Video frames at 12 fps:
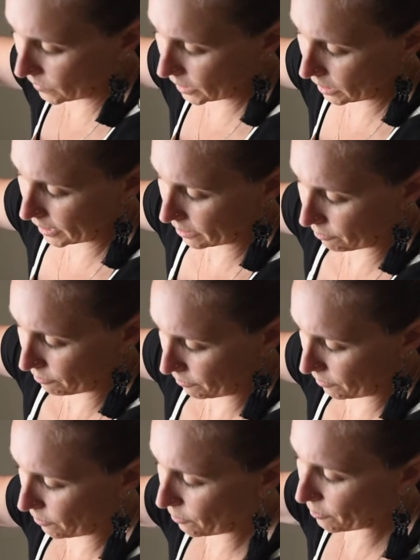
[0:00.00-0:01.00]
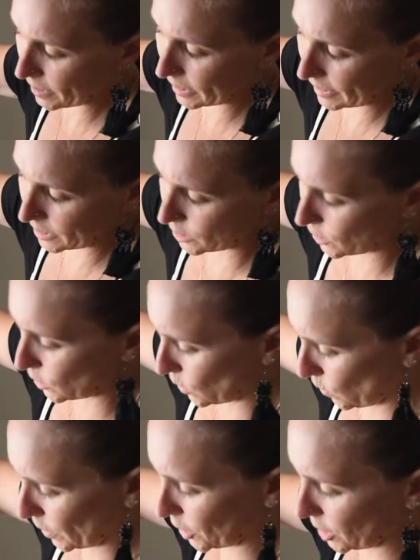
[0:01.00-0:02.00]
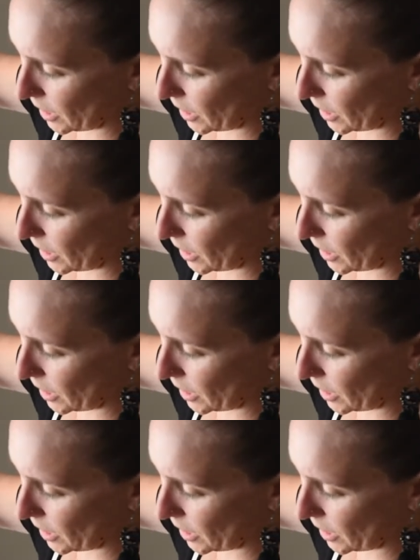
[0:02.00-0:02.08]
Like, really squish it